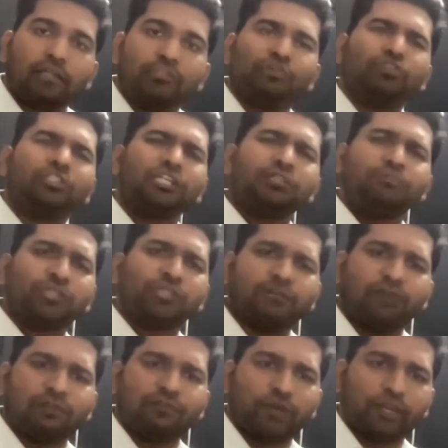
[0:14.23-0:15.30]
chooses mutual
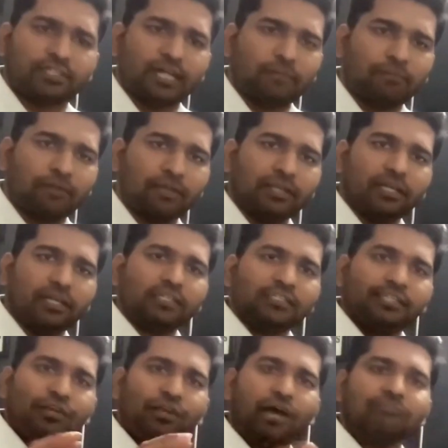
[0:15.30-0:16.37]
fund? For example,
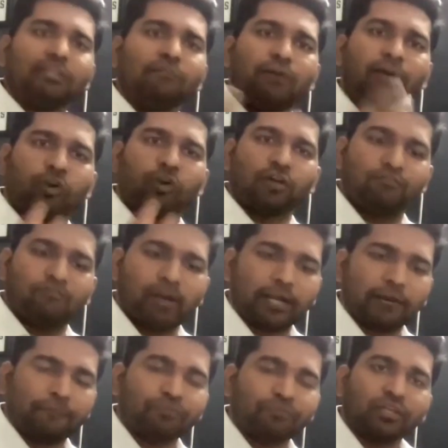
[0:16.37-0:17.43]
see, you have some amount of
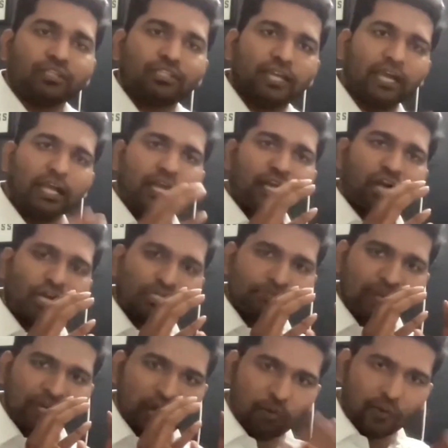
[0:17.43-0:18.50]
money. Say, assume
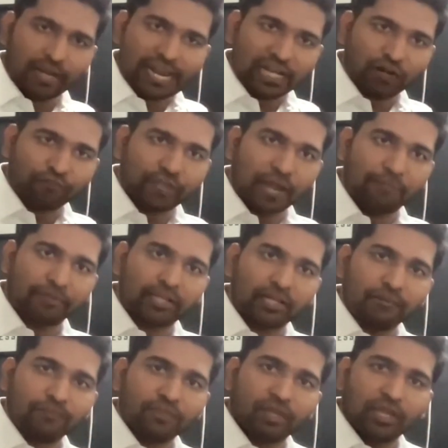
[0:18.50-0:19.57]
that you have 1 lakh of
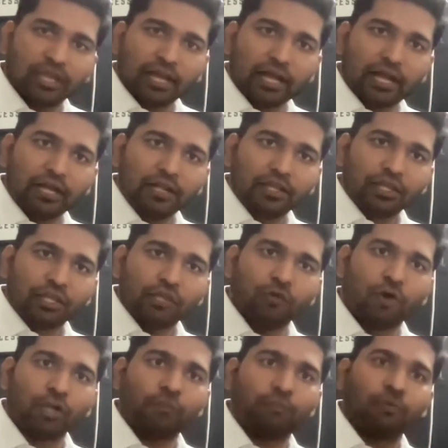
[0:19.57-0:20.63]
capital and you
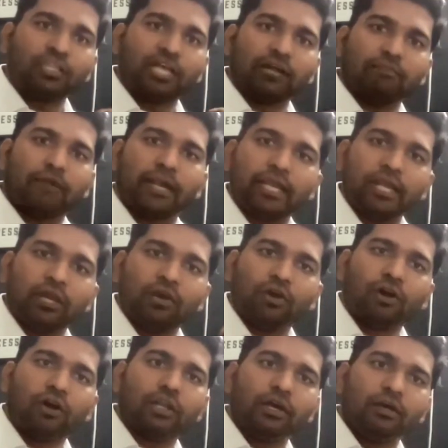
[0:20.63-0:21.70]
want to put that money
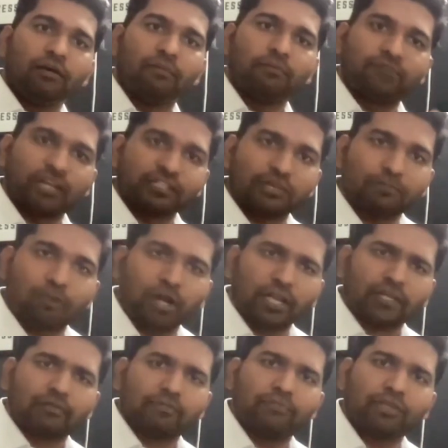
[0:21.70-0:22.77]
on a financial
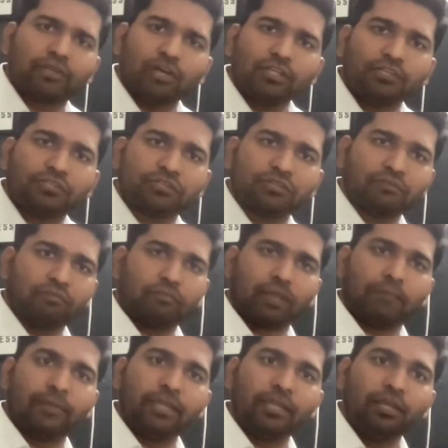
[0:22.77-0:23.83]
product because
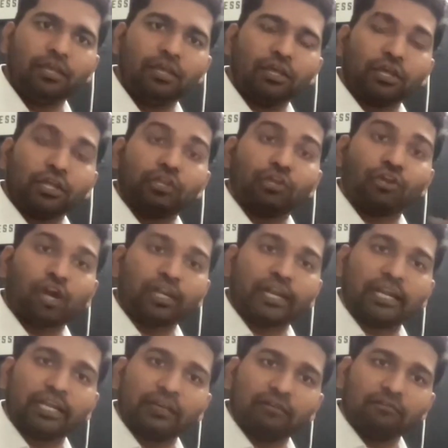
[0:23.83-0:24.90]
maybe you're not
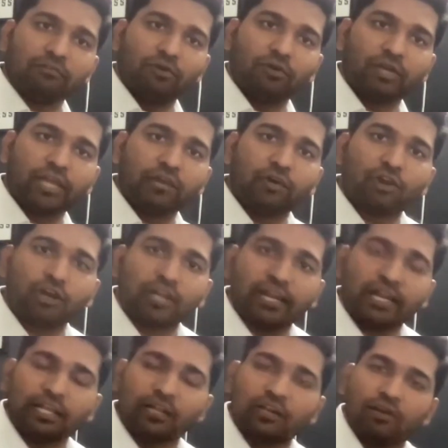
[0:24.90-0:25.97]
getting
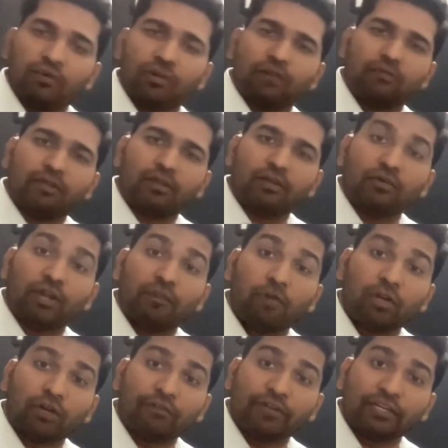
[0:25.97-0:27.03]
good
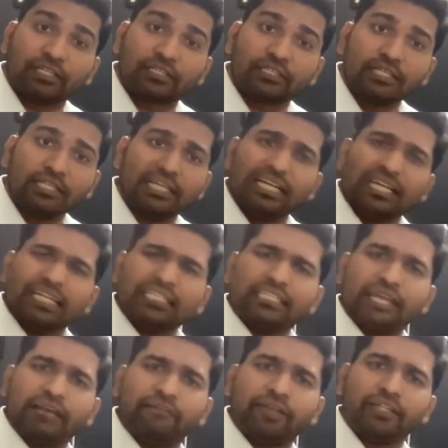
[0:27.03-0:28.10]
amount of interest in
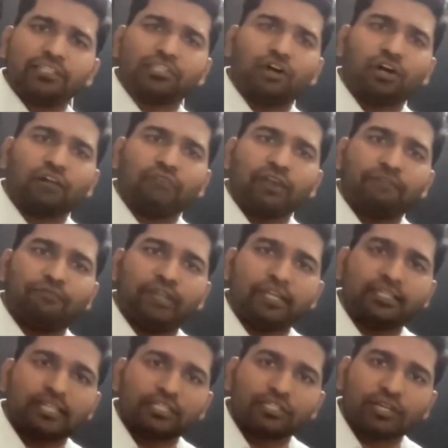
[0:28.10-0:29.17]
savings or
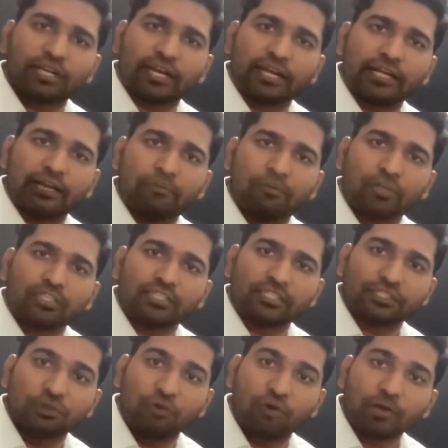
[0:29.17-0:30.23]
FDs and recurring deposits
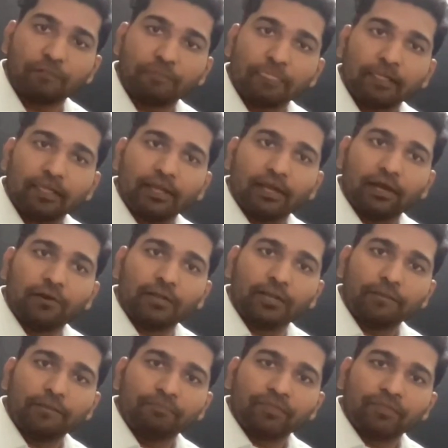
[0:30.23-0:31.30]
and so on.
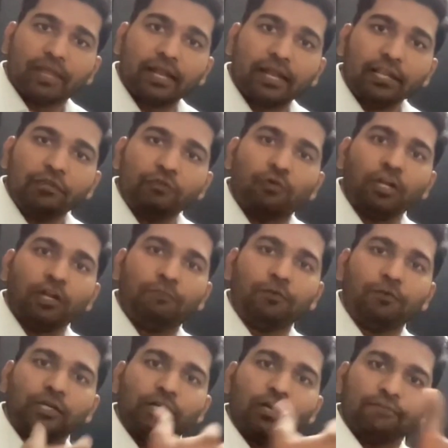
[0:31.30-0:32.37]
Okay, and you want to
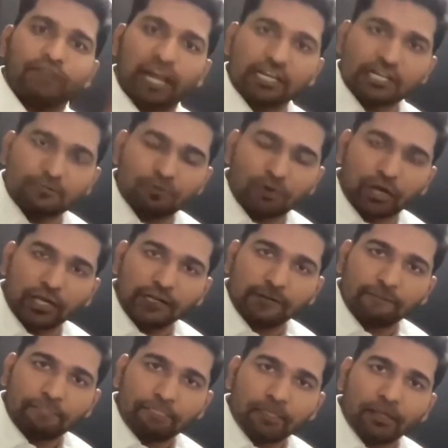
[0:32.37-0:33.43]
put it on a financial product
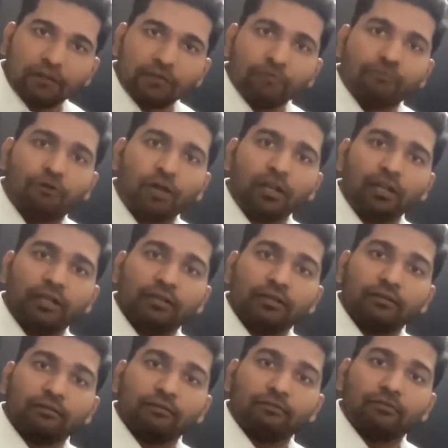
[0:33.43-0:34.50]
for
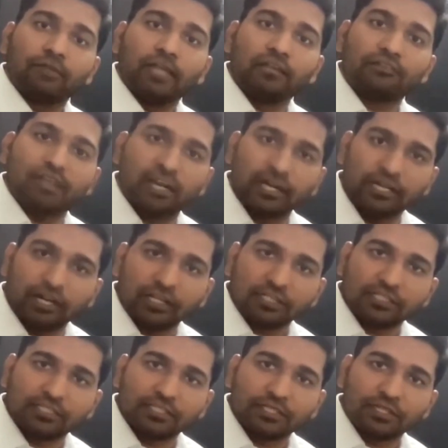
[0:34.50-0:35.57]
extra
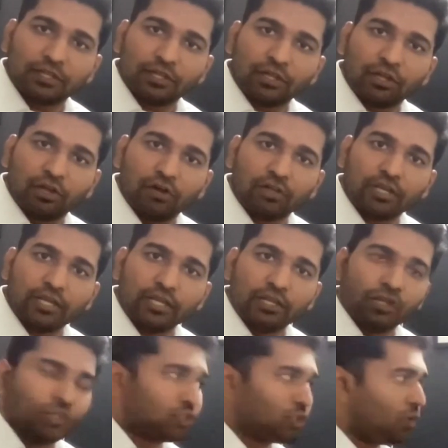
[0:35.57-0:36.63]
returns. Okay,
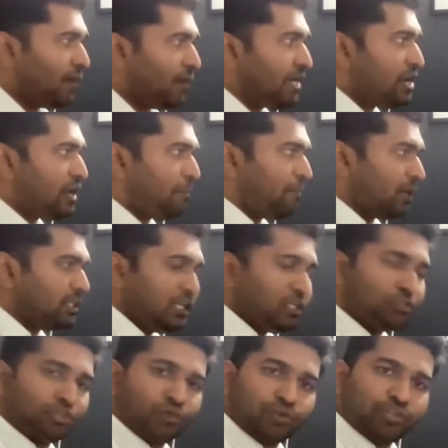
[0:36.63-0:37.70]
so when your person
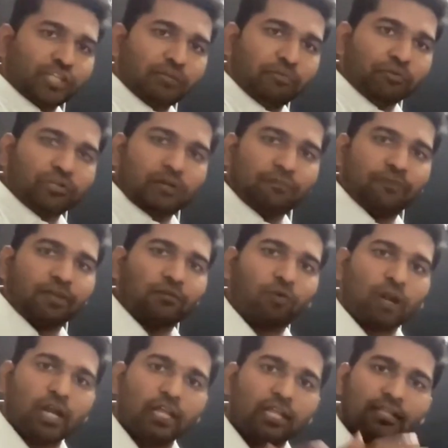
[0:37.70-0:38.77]
is choosing mutual fund,
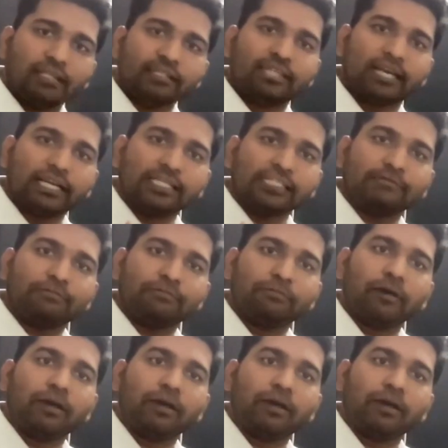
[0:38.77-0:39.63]
what are the things that is